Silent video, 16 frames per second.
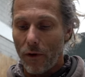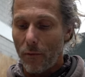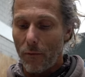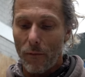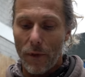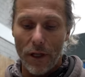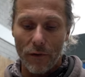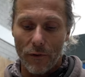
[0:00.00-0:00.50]

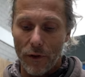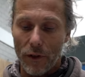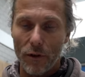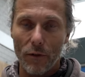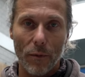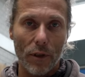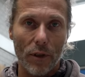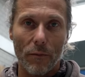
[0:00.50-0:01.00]
made of
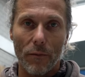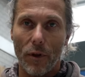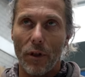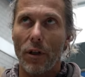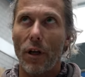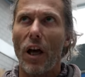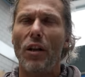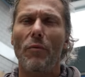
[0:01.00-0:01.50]

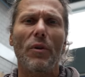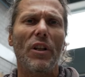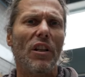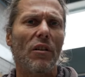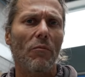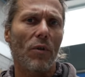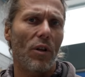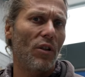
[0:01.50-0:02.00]

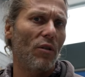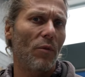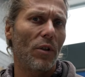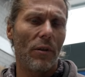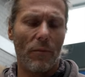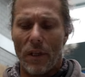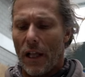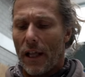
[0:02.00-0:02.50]

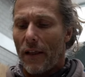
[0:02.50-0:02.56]
aluminum,